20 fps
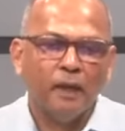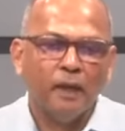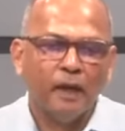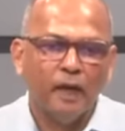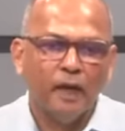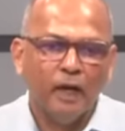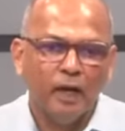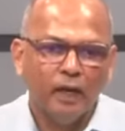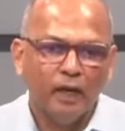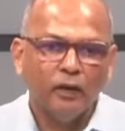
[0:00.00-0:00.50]

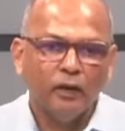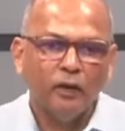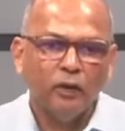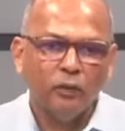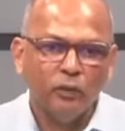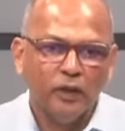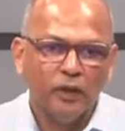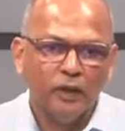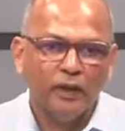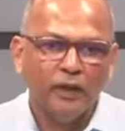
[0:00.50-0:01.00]
and
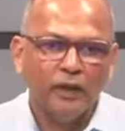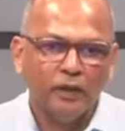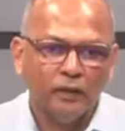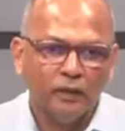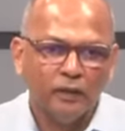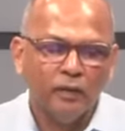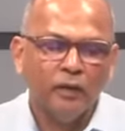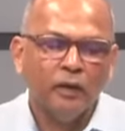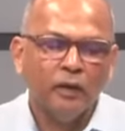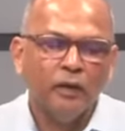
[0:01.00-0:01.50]

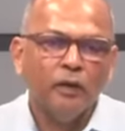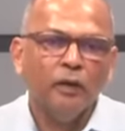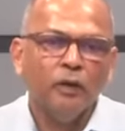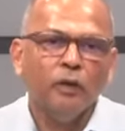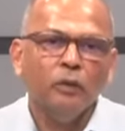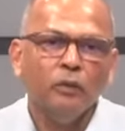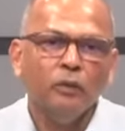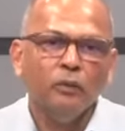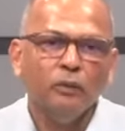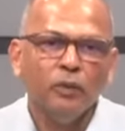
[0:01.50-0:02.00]

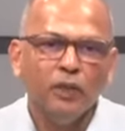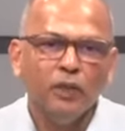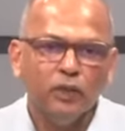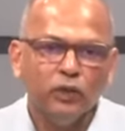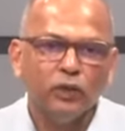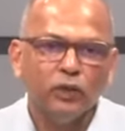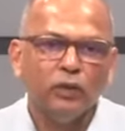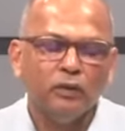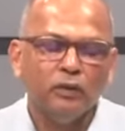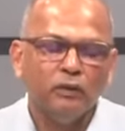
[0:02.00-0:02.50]
we
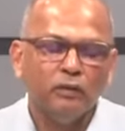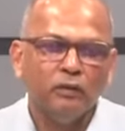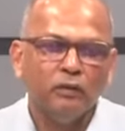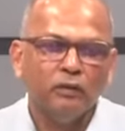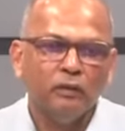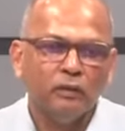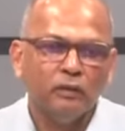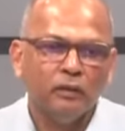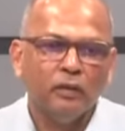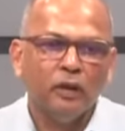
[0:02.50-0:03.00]
should
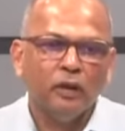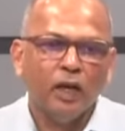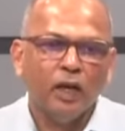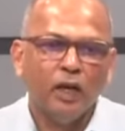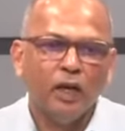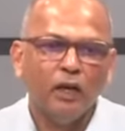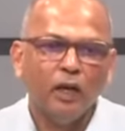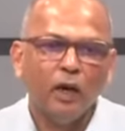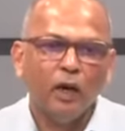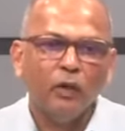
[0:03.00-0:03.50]

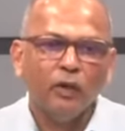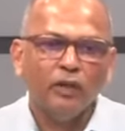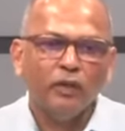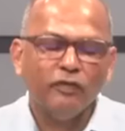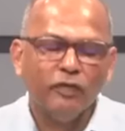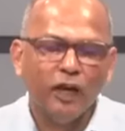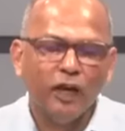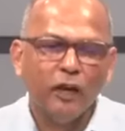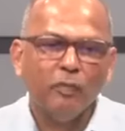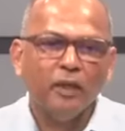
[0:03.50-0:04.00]
allow the
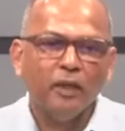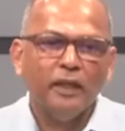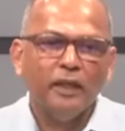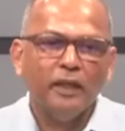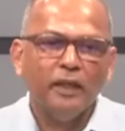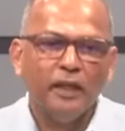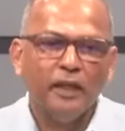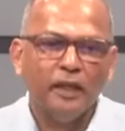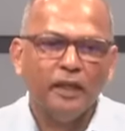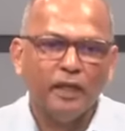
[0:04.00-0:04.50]

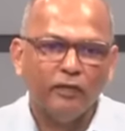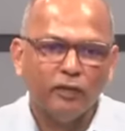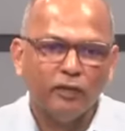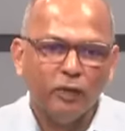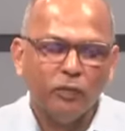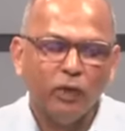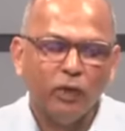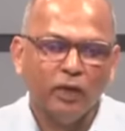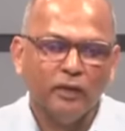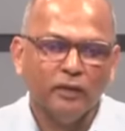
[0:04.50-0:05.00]
family and
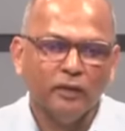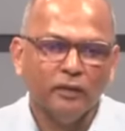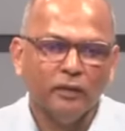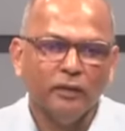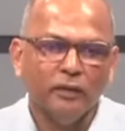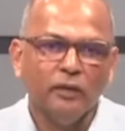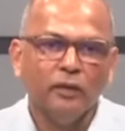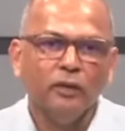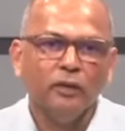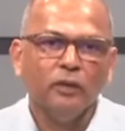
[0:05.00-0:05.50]
everyone
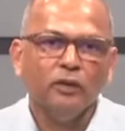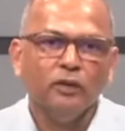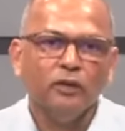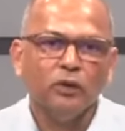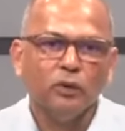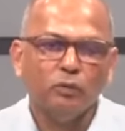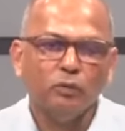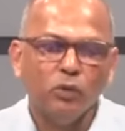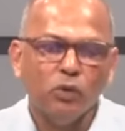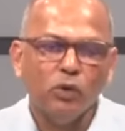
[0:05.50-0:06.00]

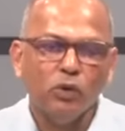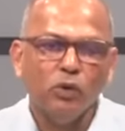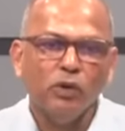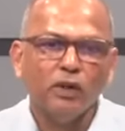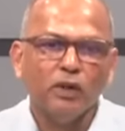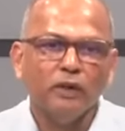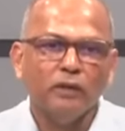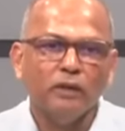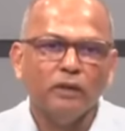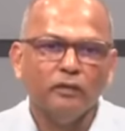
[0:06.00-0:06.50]
to
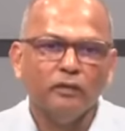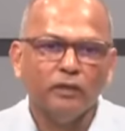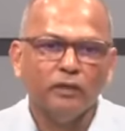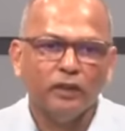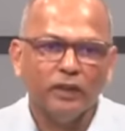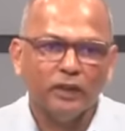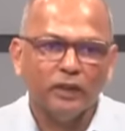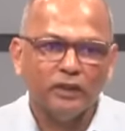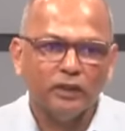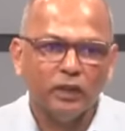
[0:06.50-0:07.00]
mourn for
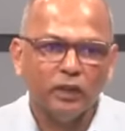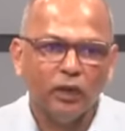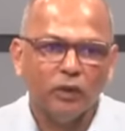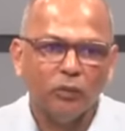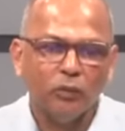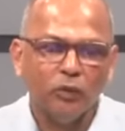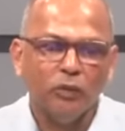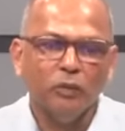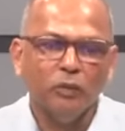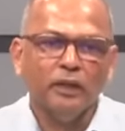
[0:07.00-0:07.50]
this
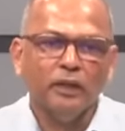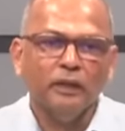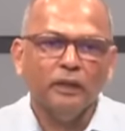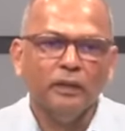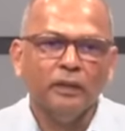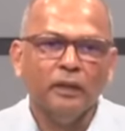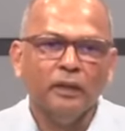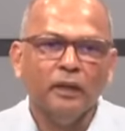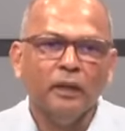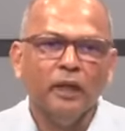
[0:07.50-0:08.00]
young woman
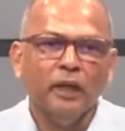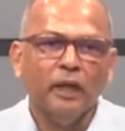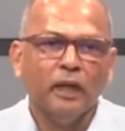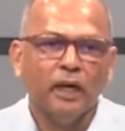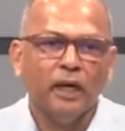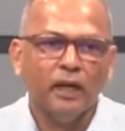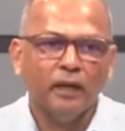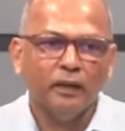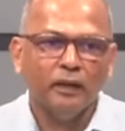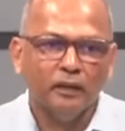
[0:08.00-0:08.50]

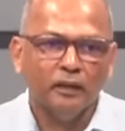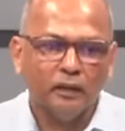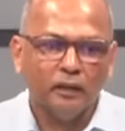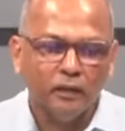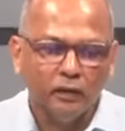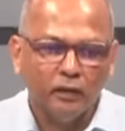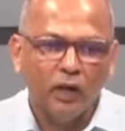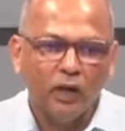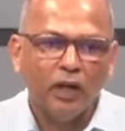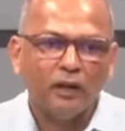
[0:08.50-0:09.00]
and
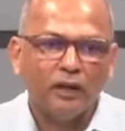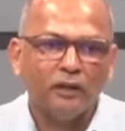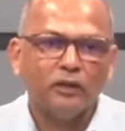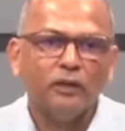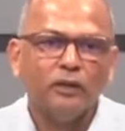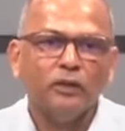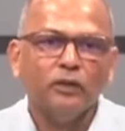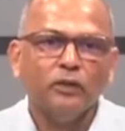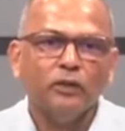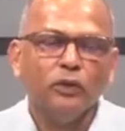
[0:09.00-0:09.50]

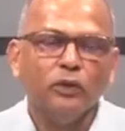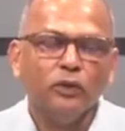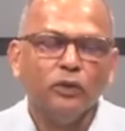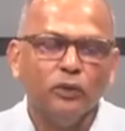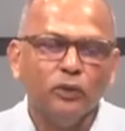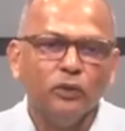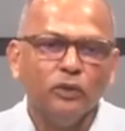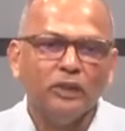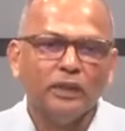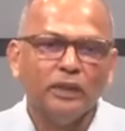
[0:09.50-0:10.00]
not to
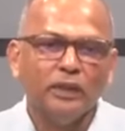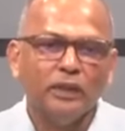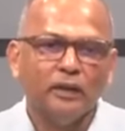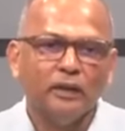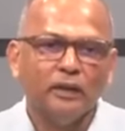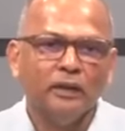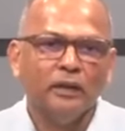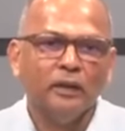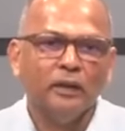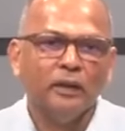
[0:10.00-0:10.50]
use it
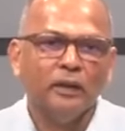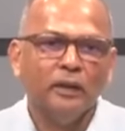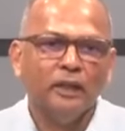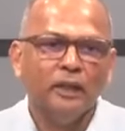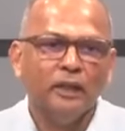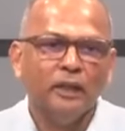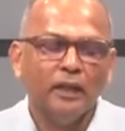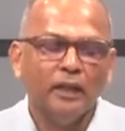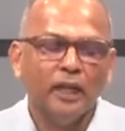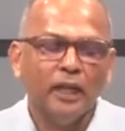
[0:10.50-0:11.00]

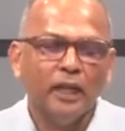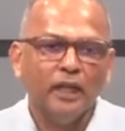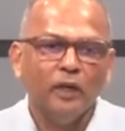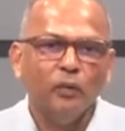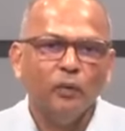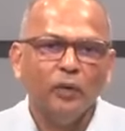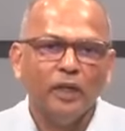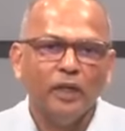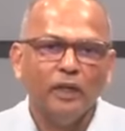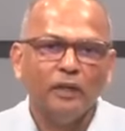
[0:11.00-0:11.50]
in any
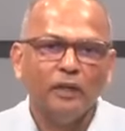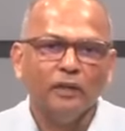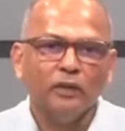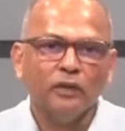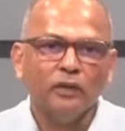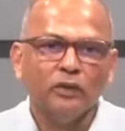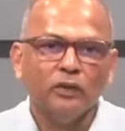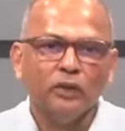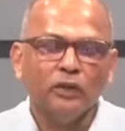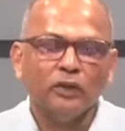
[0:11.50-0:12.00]
way
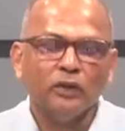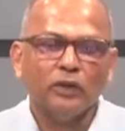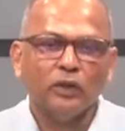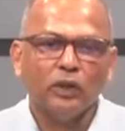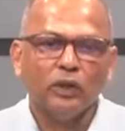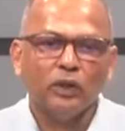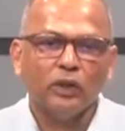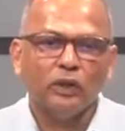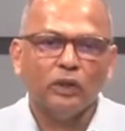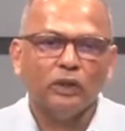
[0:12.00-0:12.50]
to
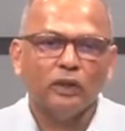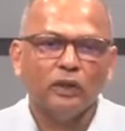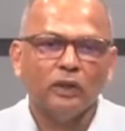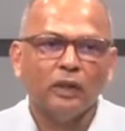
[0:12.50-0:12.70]
stir